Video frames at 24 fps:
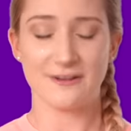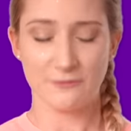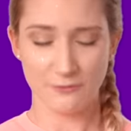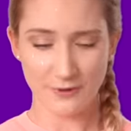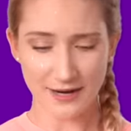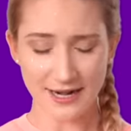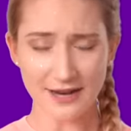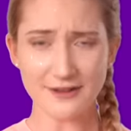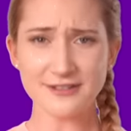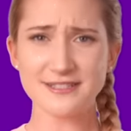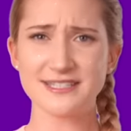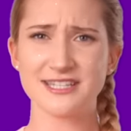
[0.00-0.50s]
What
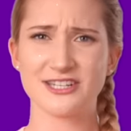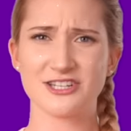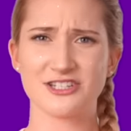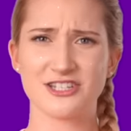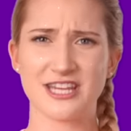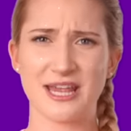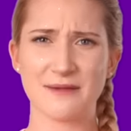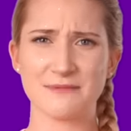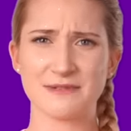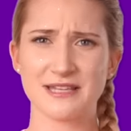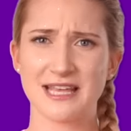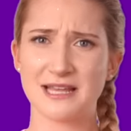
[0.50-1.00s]
else is
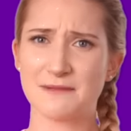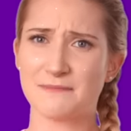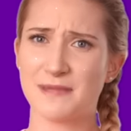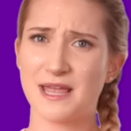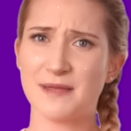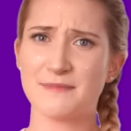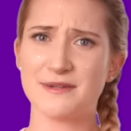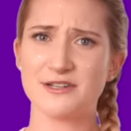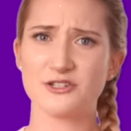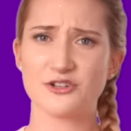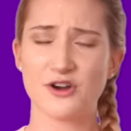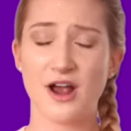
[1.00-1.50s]
shaped like
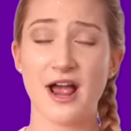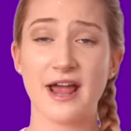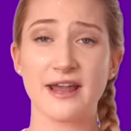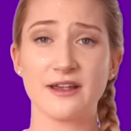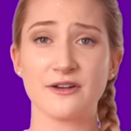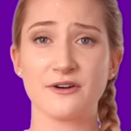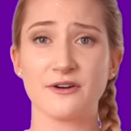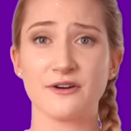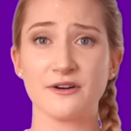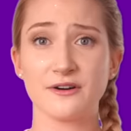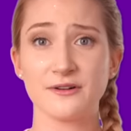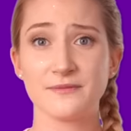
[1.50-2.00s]
baby
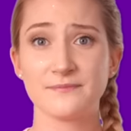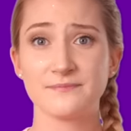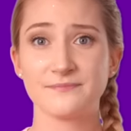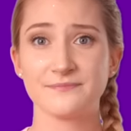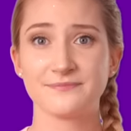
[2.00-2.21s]
triangle?